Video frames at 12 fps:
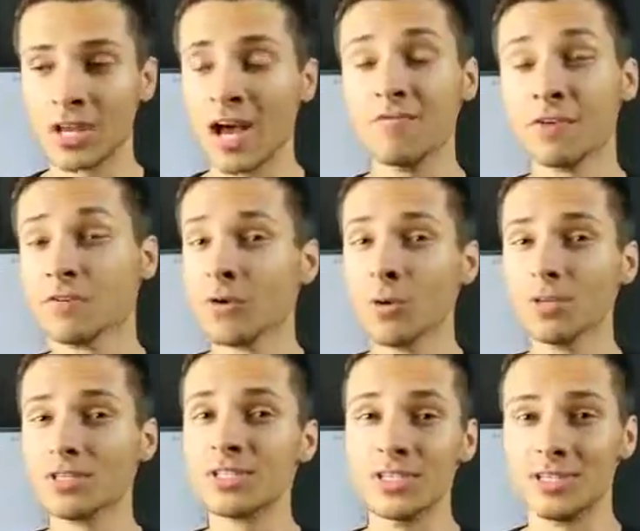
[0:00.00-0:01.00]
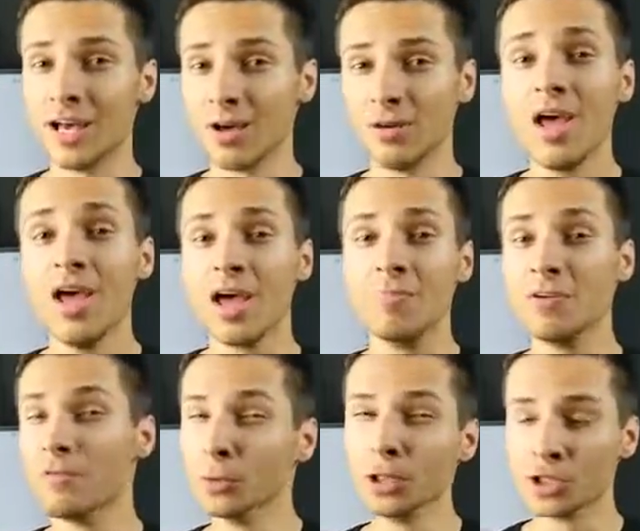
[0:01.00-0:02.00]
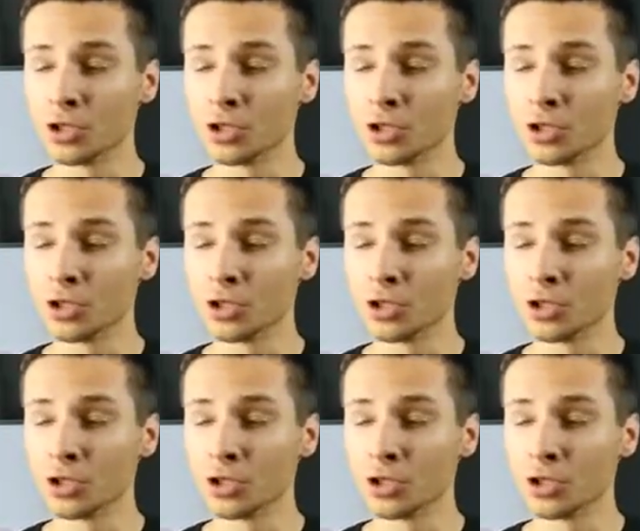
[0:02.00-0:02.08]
To have your phone sit down and be fully